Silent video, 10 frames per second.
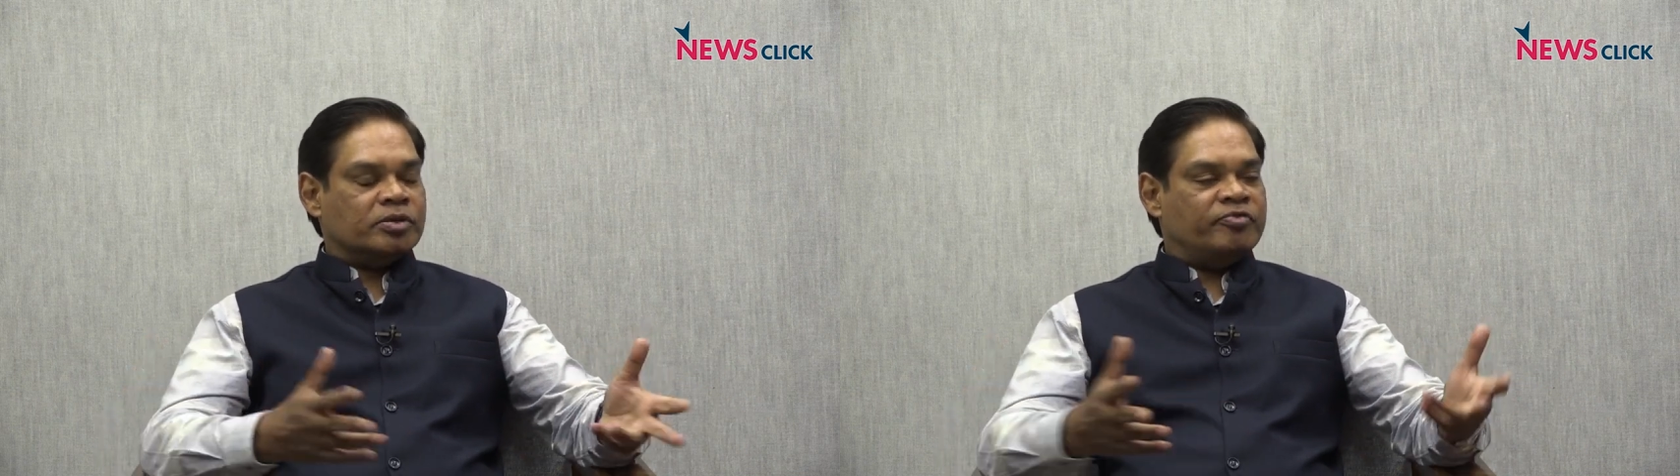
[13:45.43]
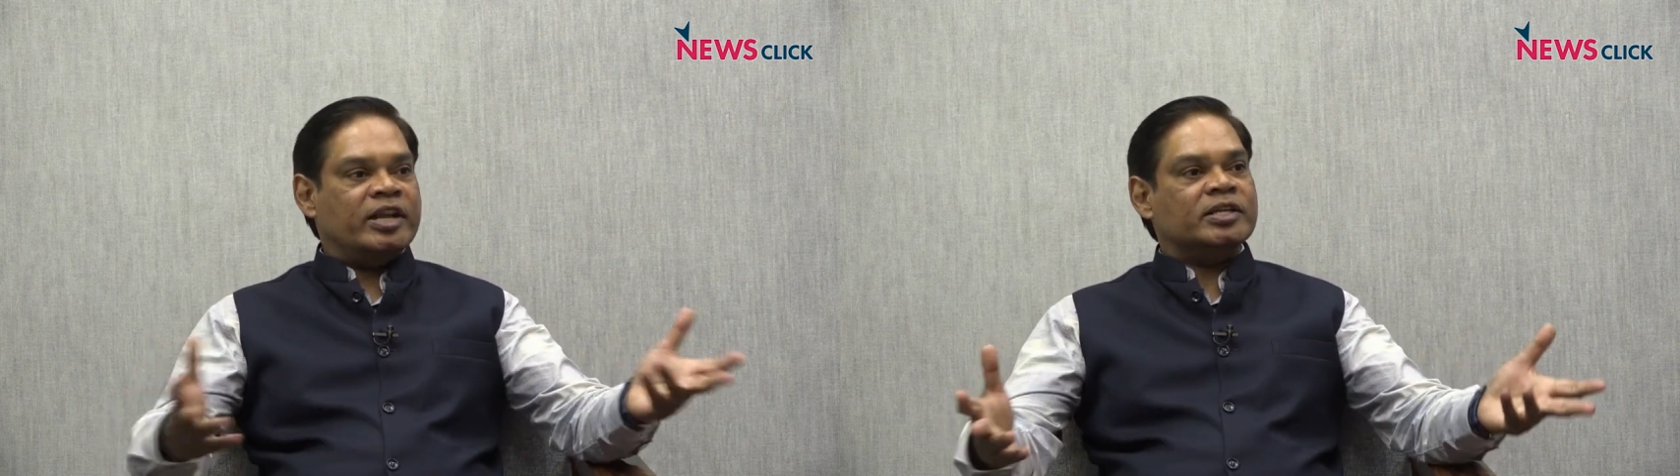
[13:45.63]

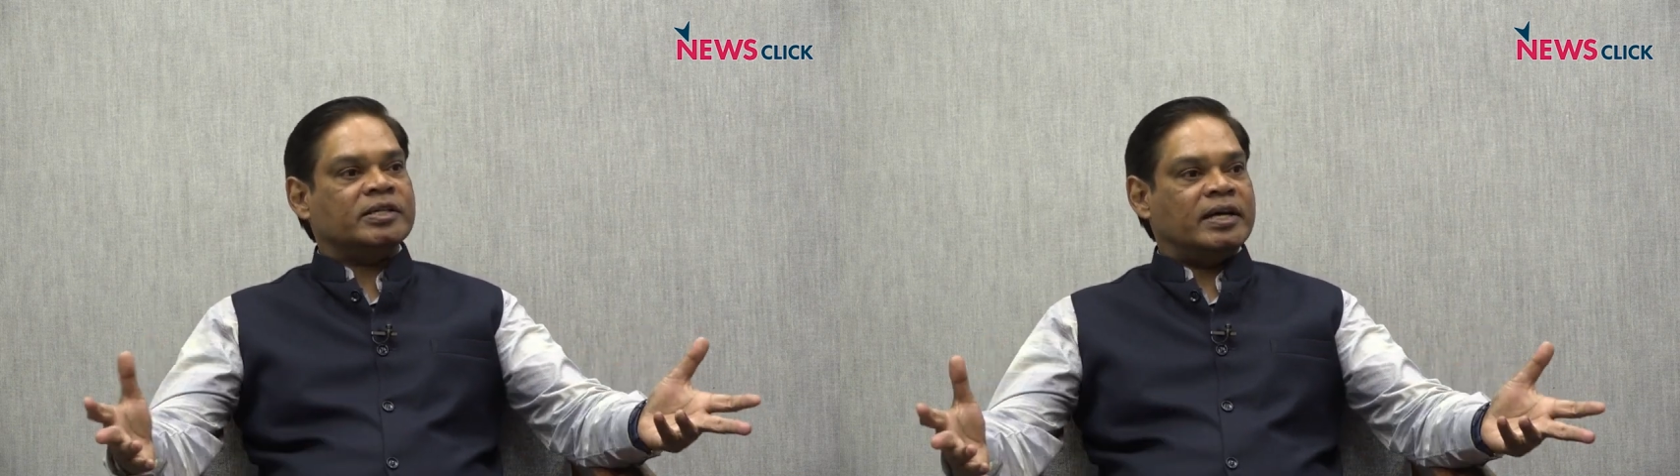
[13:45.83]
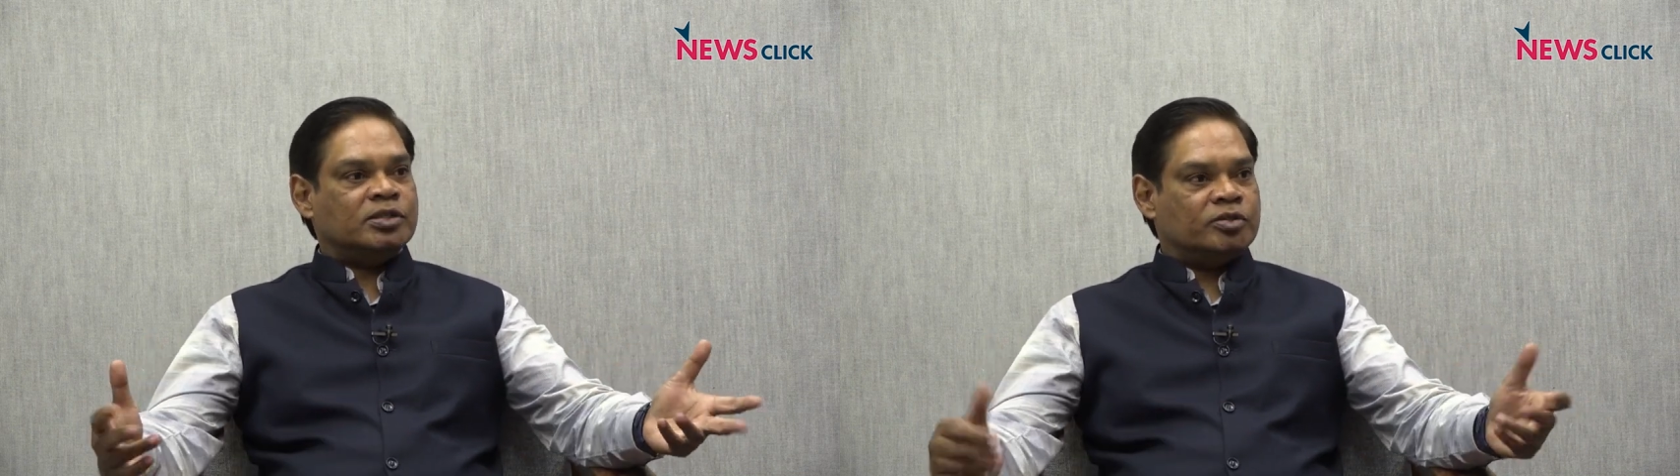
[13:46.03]
of various
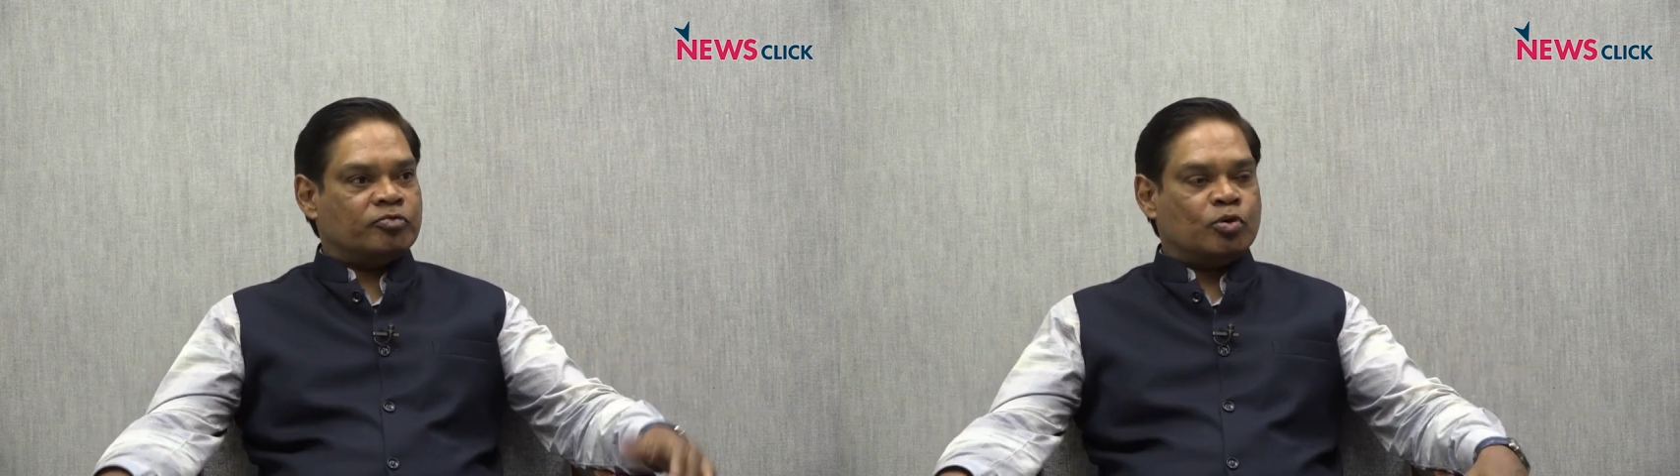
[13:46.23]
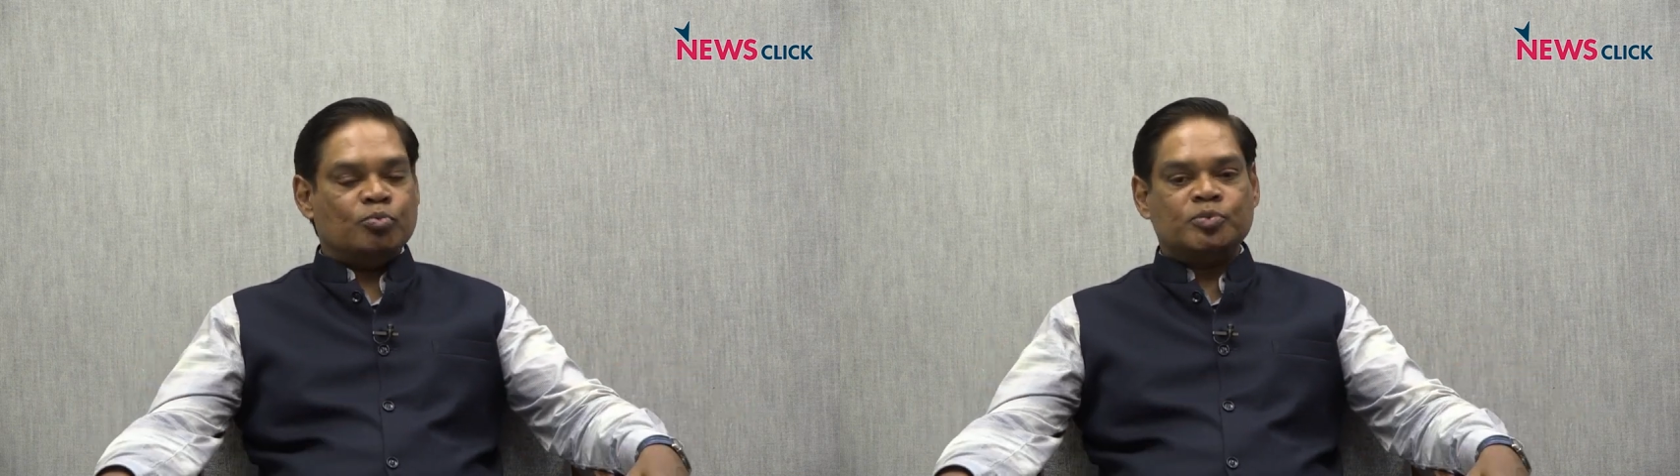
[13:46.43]
kinds of
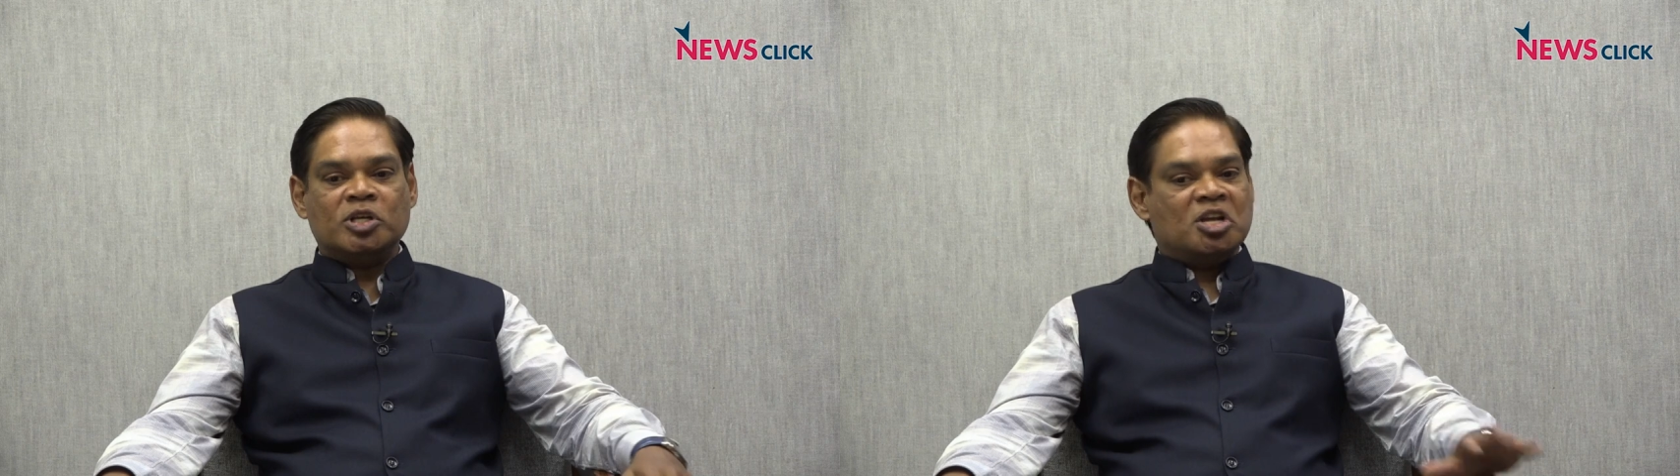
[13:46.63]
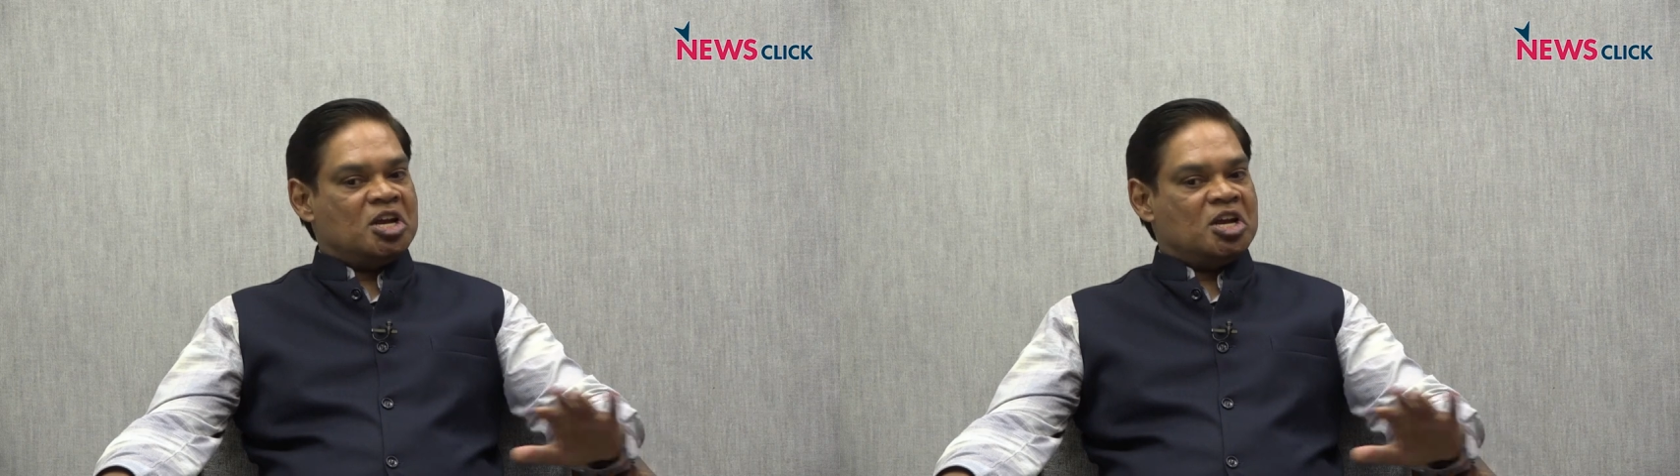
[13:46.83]
groups.